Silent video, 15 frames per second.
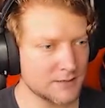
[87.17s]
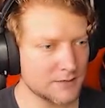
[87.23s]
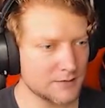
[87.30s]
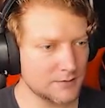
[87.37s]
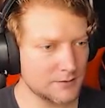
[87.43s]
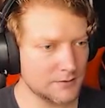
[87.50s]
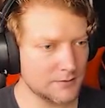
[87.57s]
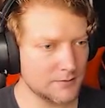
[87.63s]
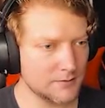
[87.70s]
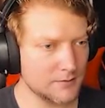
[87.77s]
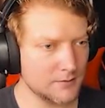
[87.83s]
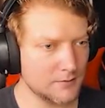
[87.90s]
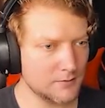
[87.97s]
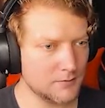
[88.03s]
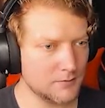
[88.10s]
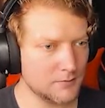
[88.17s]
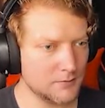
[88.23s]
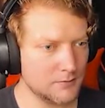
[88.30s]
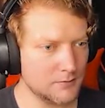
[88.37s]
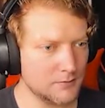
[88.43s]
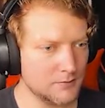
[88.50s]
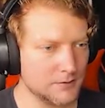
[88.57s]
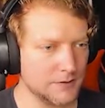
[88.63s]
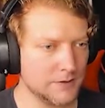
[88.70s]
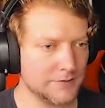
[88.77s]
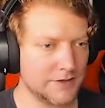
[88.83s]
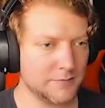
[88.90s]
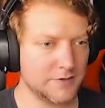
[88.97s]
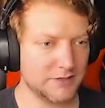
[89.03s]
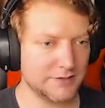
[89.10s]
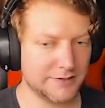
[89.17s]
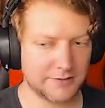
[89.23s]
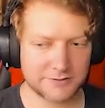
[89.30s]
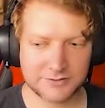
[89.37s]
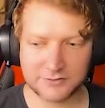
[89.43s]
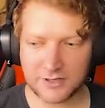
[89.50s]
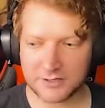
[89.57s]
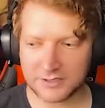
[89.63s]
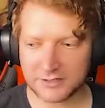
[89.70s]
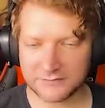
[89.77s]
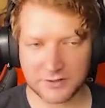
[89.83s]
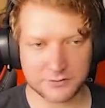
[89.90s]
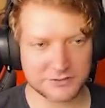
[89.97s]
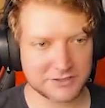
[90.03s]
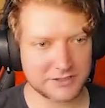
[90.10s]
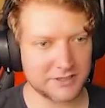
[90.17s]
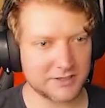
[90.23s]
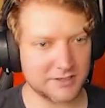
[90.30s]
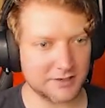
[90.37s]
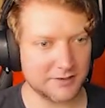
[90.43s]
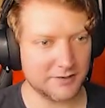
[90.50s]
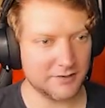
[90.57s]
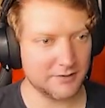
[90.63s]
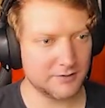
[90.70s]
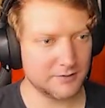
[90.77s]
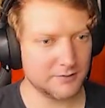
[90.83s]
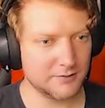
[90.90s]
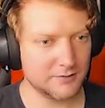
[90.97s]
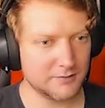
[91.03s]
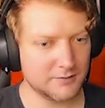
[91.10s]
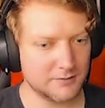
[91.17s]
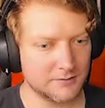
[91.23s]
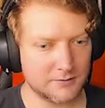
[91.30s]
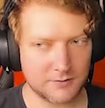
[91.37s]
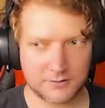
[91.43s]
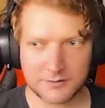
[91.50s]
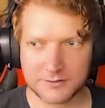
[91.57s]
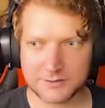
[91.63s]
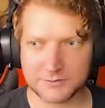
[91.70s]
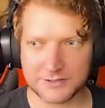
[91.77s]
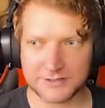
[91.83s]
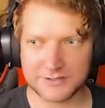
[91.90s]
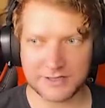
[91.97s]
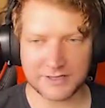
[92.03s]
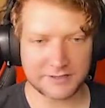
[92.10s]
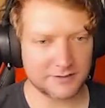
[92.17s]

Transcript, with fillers: No. No, that'd be a little too lucky if there was a key card. I'll go this way instead.